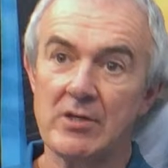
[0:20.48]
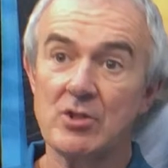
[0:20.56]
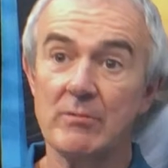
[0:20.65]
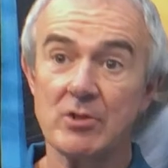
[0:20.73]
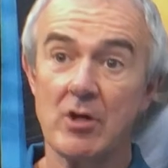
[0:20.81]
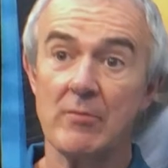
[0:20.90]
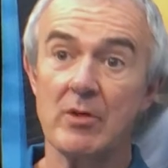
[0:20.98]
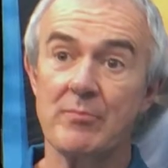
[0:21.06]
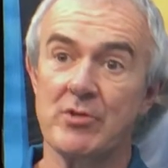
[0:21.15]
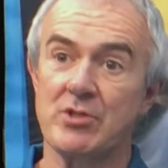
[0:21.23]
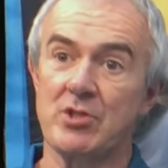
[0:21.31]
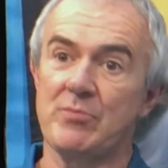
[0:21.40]
Sumitomo
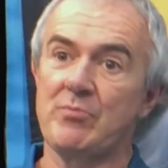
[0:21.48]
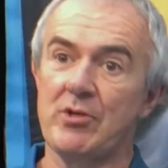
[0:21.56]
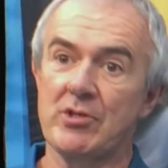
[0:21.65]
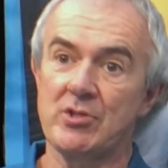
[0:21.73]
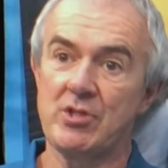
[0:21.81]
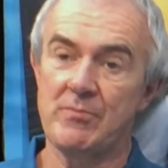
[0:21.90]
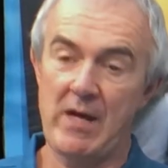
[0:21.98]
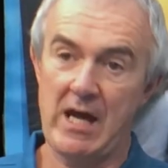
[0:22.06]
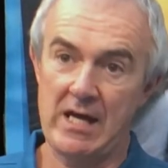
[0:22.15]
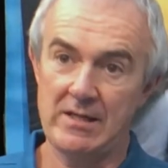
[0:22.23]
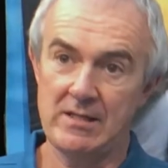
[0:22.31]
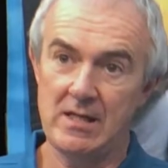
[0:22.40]
Precision Products in
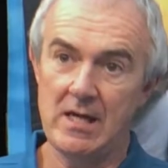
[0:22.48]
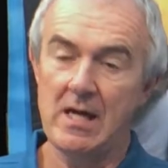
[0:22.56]
Japan,